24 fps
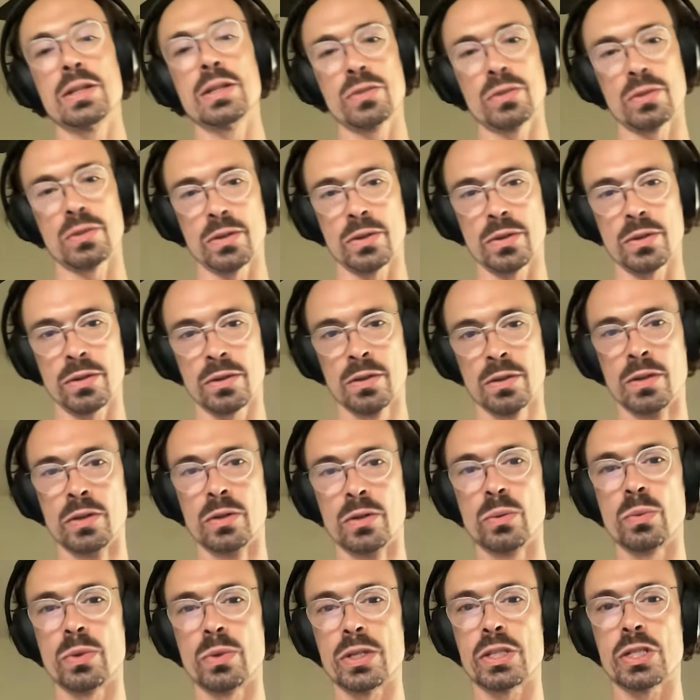to learn,
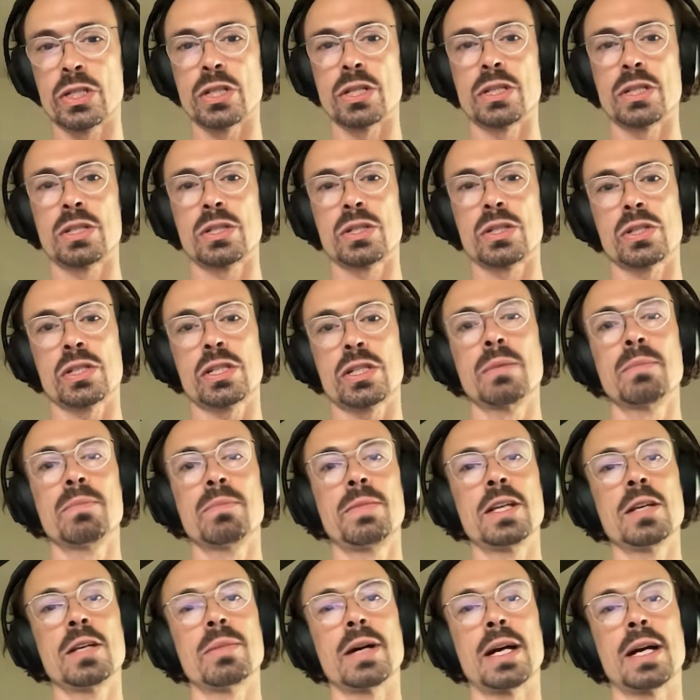which is just
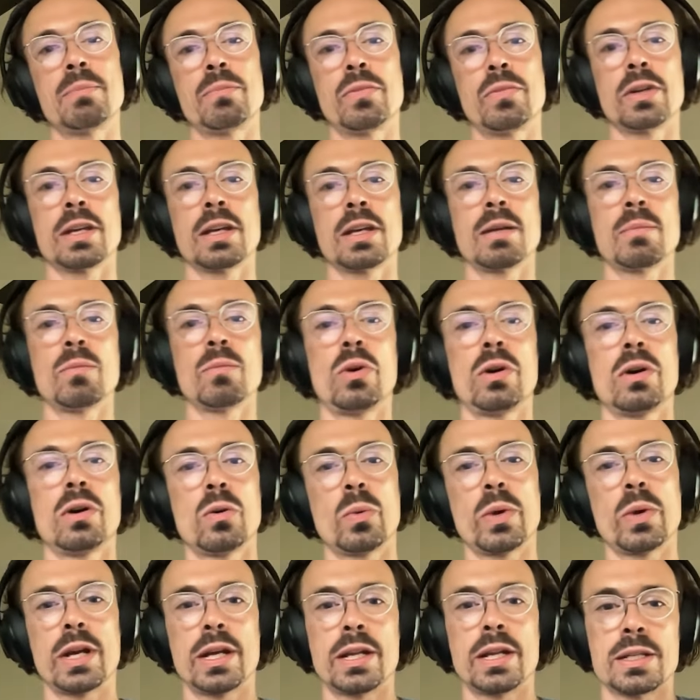simply by bringing more
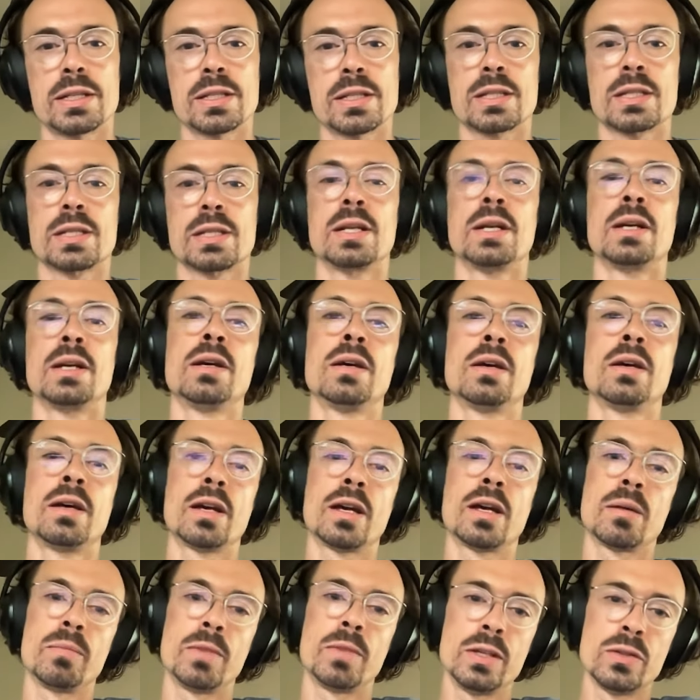awareness
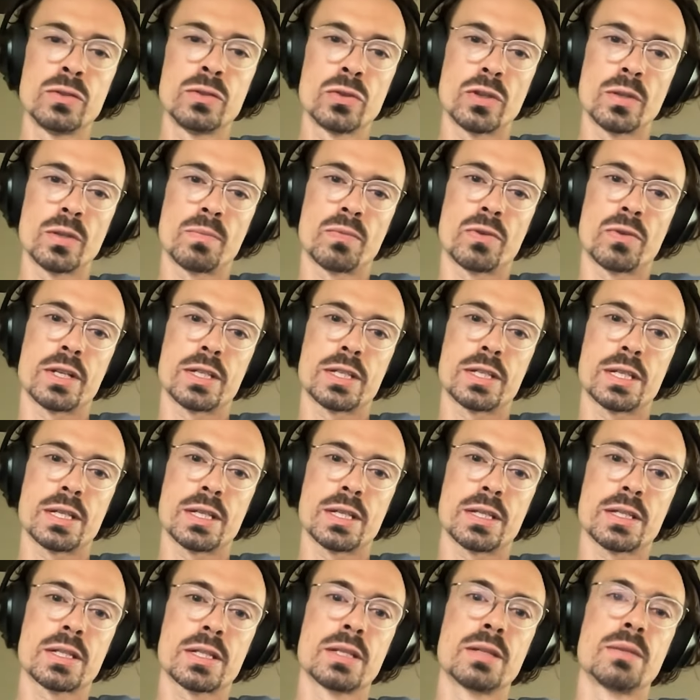into the process,
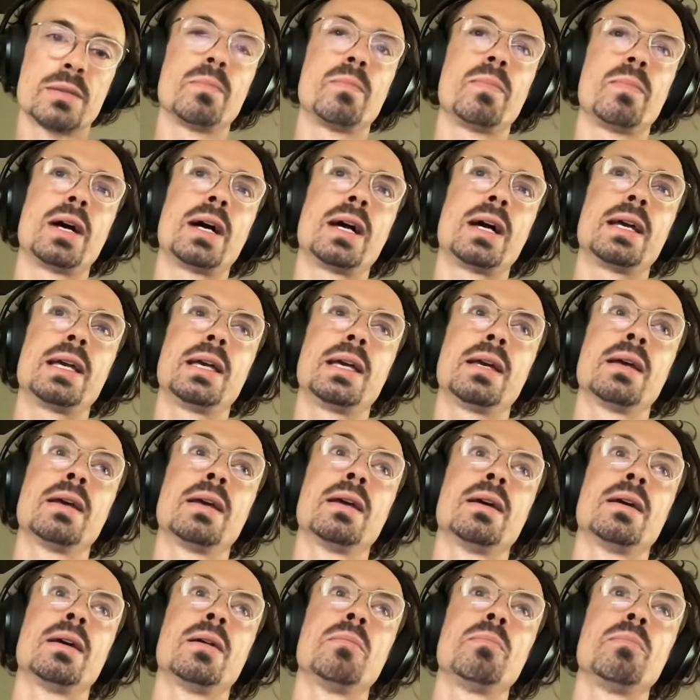by
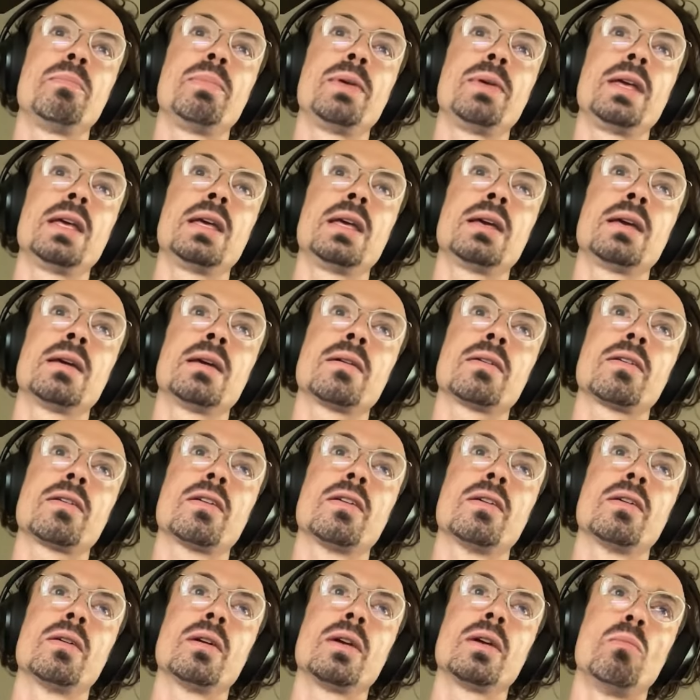being
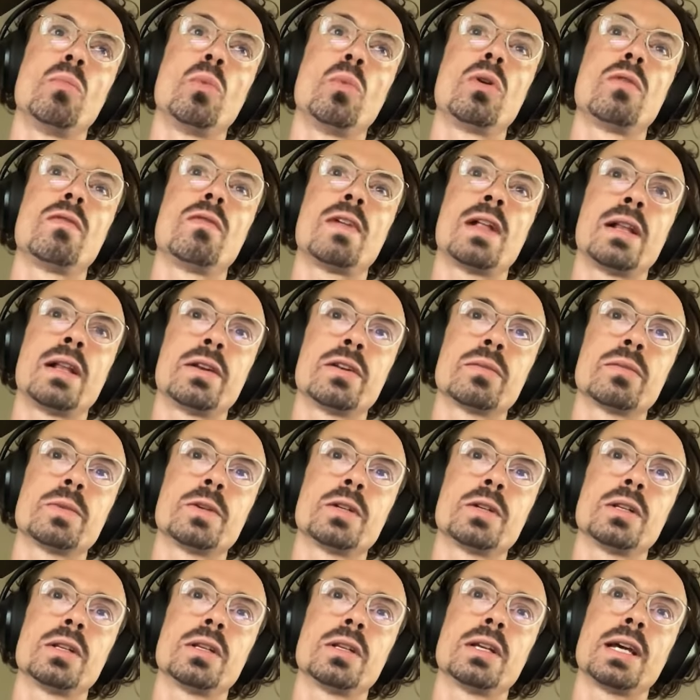more
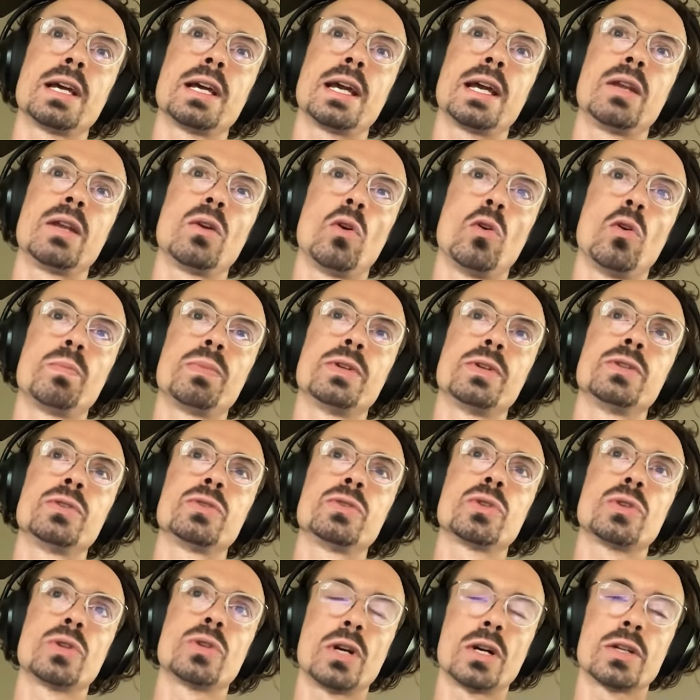vulnerable and open
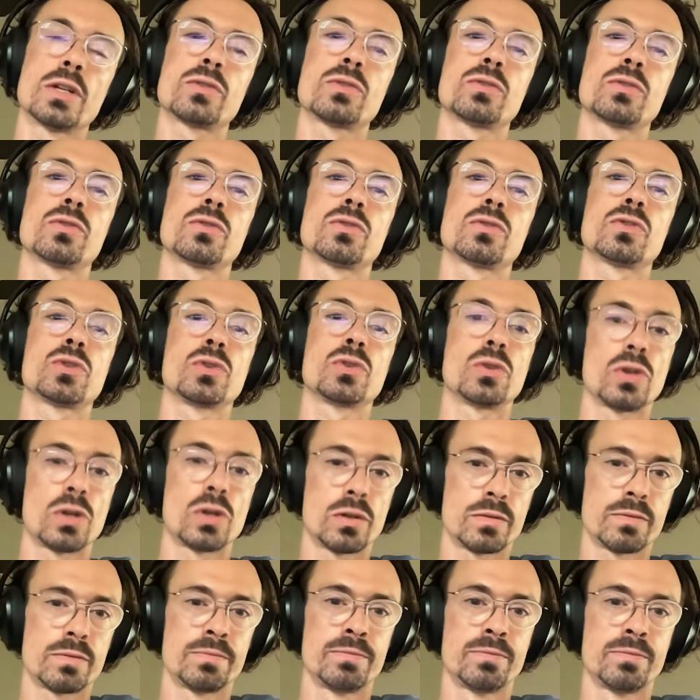to not to know.